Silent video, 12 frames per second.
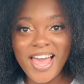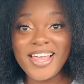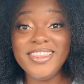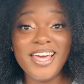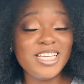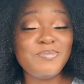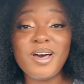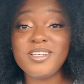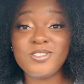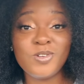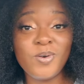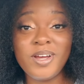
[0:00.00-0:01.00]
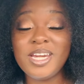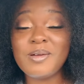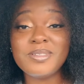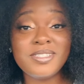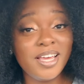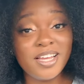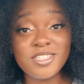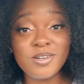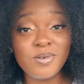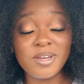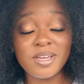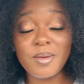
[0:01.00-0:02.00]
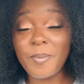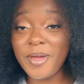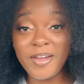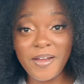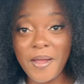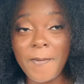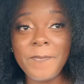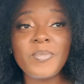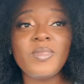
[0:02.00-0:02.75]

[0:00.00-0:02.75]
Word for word: That's my story and I'm sticking to it, period.